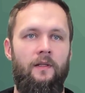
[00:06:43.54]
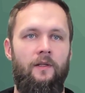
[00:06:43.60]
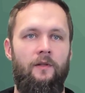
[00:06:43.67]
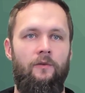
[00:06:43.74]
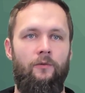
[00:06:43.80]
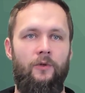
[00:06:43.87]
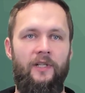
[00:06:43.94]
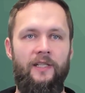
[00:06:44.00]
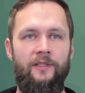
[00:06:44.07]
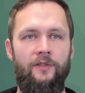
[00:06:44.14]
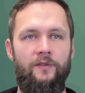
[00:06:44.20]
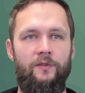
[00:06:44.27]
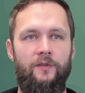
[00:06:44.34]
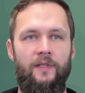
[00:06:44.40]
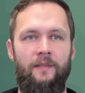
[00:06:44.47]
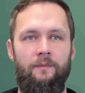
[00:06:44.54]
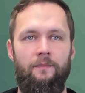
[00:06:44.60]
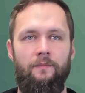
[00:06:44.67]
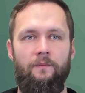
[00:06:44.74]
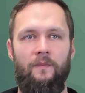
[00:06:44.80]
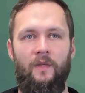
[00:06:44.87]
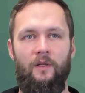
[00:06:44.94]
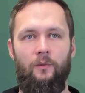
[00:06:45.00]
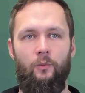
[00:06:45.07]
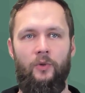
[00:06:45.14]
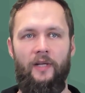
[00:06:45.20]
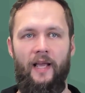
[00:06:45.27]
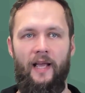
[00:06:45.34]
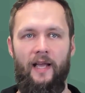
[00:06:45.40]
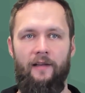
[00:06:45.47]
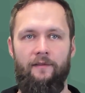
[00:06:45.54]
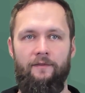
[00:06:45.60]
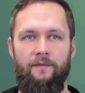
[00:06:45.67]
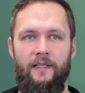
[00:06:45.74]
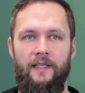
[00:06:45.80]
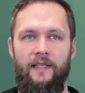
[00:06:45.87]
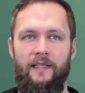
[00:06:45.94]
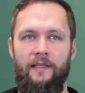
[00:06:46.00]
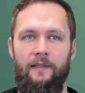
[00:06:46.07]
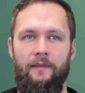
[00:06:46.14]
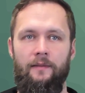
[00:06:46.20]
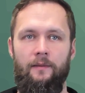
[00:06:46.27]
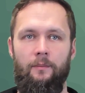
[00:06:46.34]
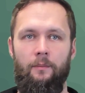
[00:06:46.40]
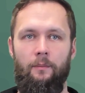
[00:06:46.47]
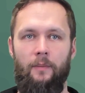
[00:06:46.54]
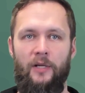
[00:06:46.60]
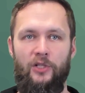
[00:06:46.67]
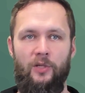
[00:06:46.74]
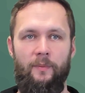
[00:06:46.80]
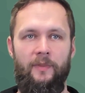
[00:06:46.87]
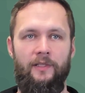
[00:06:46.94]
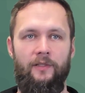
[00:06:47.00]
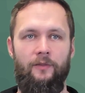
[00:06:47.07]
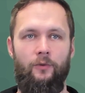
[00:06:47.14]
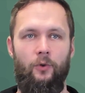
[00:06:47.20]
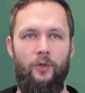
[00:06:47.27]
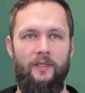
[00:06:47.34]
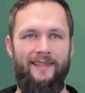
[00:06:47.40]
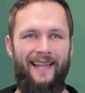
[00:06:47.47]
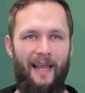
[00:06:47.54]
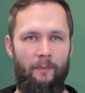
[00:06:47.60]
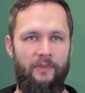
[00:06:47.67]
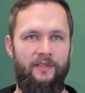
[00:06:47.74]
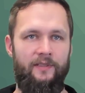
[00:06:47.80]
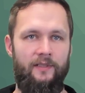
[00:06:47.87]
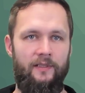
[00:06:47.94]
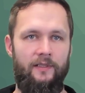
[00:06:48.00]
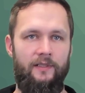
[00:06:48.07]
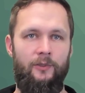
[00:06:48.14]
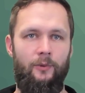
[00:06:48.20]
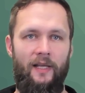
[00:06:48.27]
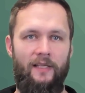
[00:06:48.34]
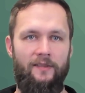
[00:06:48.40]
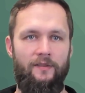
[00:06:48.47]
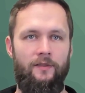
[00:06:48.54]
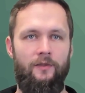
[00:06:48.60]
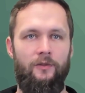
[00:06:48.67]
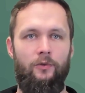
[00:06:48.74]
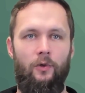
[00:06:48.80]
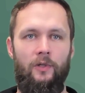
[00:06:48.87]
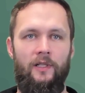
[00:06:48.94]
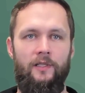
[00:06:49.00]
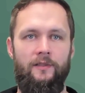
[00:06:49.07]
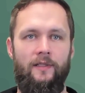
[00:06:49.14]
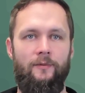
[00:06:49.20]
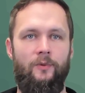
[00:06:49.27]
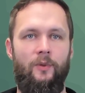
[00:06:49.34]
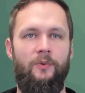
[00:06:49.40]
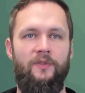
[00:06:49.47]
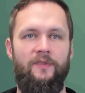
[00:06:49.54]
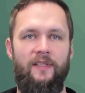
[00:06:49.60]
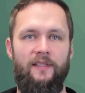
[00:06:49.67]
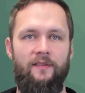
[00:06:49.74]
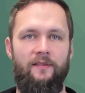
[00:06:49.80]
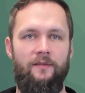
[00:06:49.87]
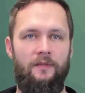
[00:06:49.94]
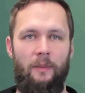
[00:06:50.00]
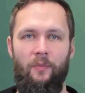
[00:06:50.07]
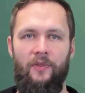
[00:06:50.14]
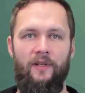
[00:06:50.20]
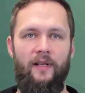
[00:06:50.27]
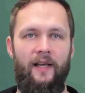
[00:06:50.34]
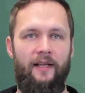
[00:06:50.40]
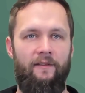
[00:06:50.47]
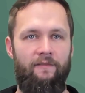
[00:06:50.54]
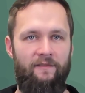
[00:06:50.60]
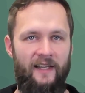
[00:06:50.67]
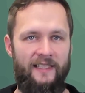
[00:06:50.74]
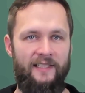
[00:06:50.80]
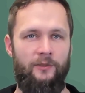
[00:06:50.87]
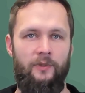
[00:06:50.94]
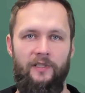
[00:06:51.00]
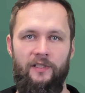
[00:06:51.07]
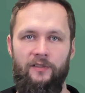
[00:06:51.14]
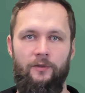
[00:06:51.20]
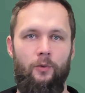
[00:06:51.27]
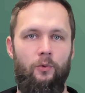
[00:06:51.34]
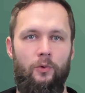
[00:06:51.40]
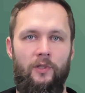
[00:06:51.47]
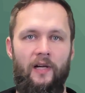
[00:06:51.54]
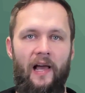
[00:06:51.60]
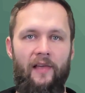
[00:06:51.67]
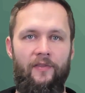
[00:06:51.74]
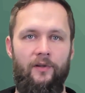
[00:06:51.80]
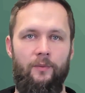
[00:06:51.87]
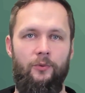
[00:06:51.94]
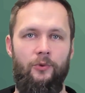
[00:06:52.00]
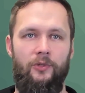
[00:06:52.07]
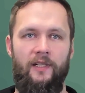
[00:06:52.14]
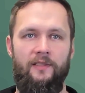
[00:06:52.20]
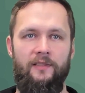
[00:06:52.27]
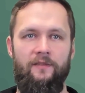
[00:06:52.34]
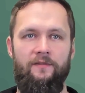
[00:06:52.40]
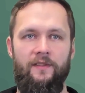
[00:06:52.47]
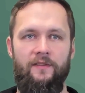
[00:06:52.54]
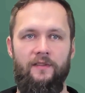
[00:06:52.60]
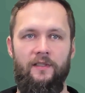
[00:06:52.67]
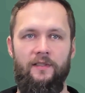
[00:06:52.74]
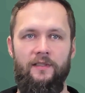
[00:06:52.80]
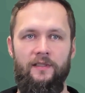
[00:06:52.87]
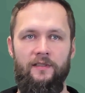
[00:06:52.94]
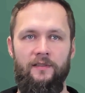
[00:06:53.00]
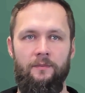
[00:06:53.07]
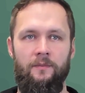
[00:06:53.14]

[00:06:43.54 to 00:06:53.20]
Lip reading: For the industry, we have a measurement called capital in US dollar that represents something like factories or other productive facilities.